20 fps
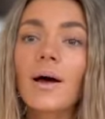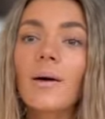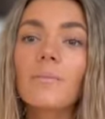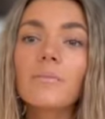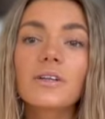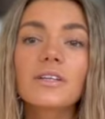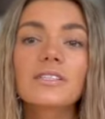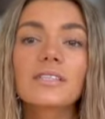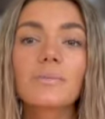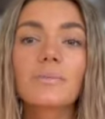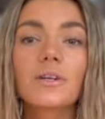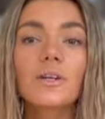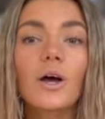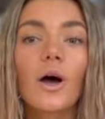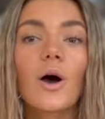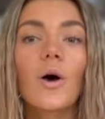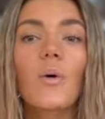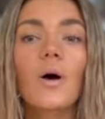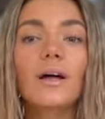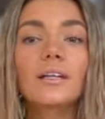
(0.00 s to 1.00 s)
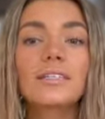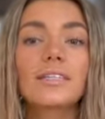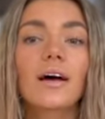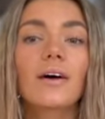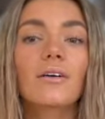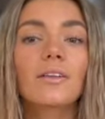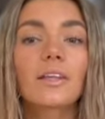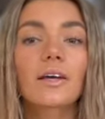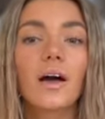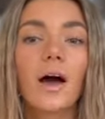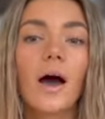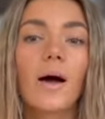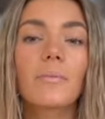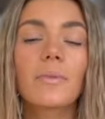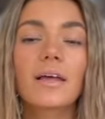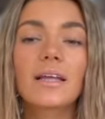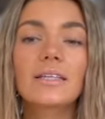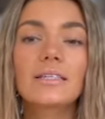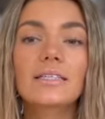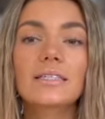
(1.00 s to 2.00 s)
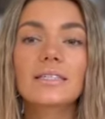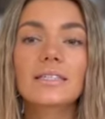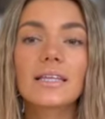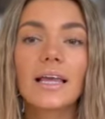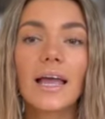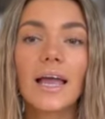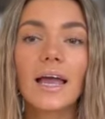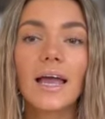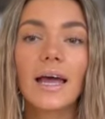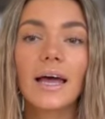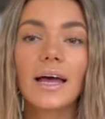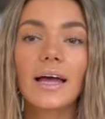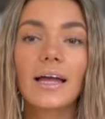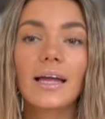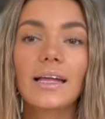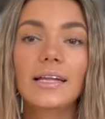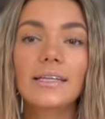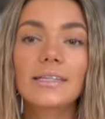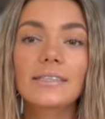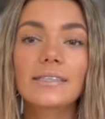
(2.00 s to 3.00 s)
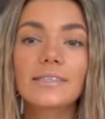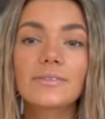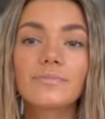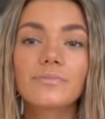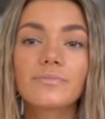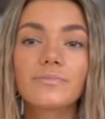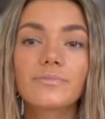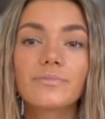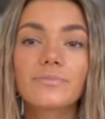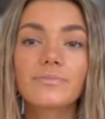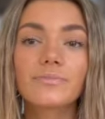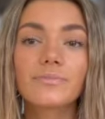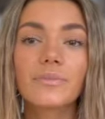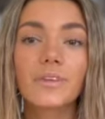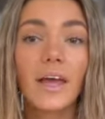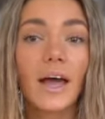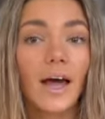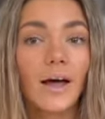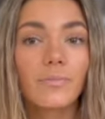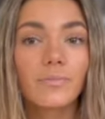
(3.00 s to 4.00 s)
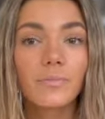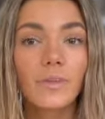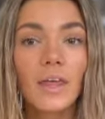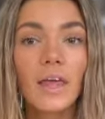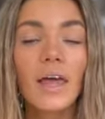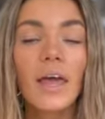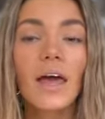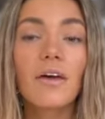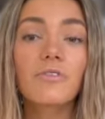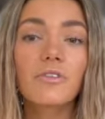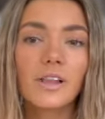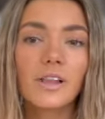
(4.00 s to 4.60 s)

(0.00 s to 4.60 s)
please let me know down in the comments. And yeah, if you